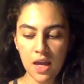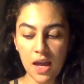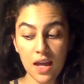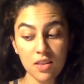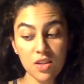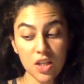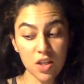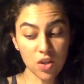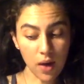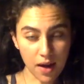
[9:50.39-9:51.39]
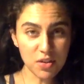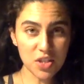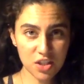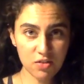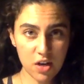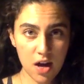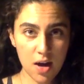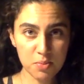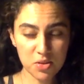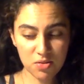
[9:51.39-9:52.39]
And you have the Six of
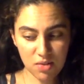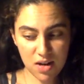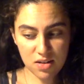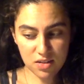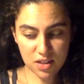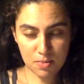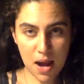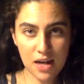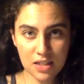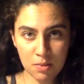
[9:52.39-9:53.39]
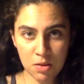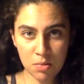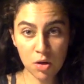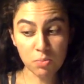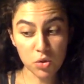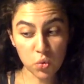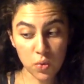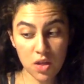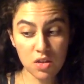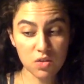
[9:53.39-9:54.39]
Cups, right? Smacked up in the middle
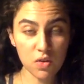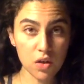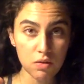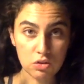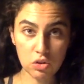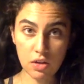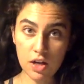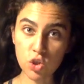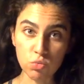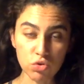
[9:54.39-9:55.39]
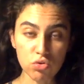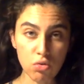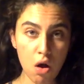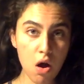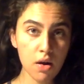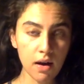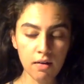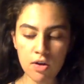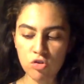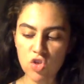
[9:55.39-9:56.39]
between this very intellectual, strong
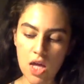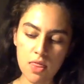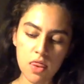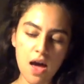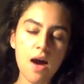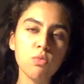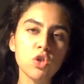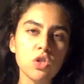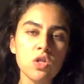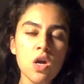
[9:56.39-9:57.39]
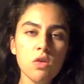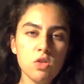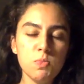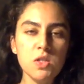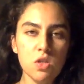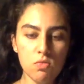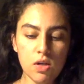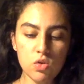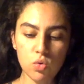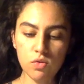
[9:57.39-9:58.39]
air energy and that which speaks to the
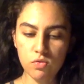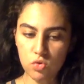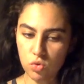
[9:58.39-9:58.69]
right sort of